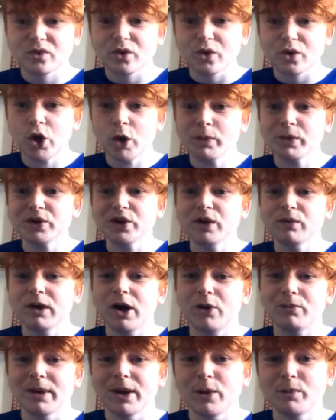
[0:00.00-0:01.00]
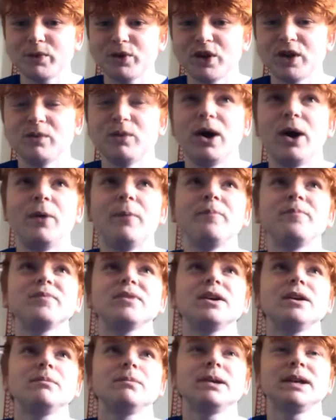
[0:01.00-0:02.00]
Hope you're doing well, mate. Hope you're doing well.
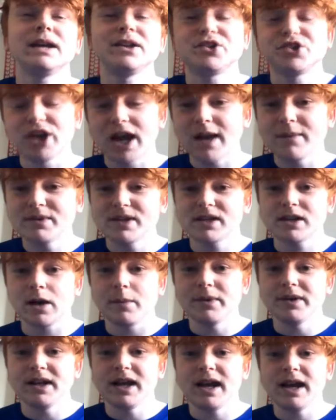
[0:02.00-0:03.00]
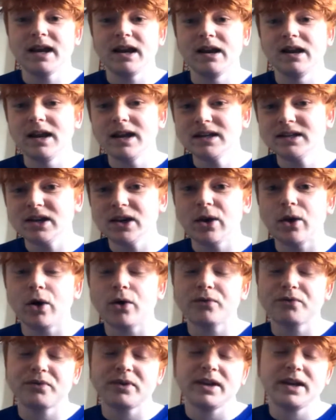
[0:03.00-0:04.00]
But yeah, James is coming in.
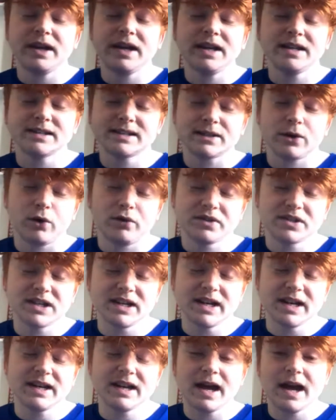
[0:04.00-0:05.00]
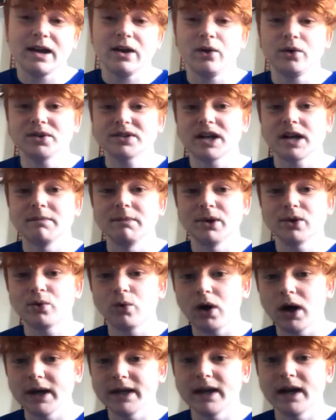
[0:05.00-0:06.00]
Lindelof is obviously in there alongside
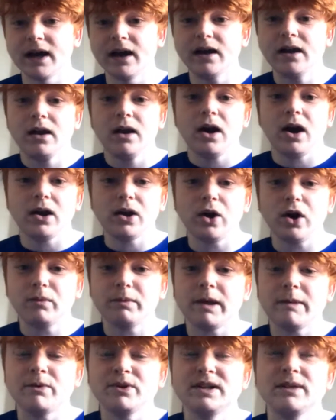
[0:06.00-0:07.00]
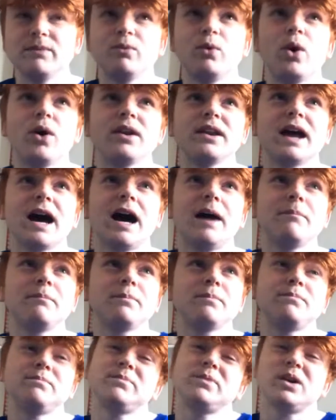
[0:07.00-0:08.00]
Maguire. A lot of people didn't want that,
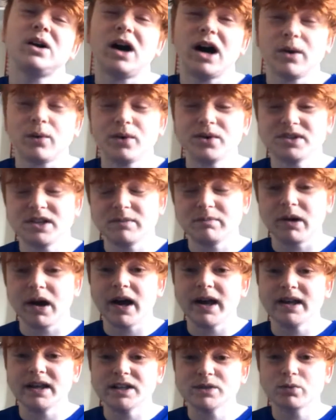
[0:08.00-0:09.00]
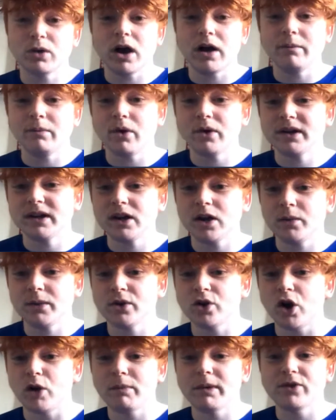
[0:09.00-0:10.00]
but I wanted Bailly as well. But, we've
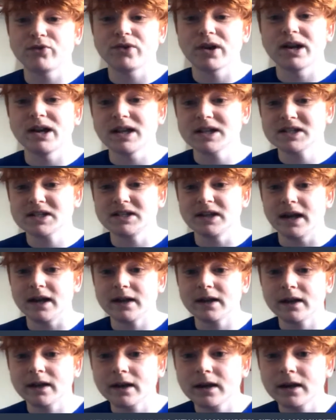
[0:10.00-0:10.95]
got to be realistic.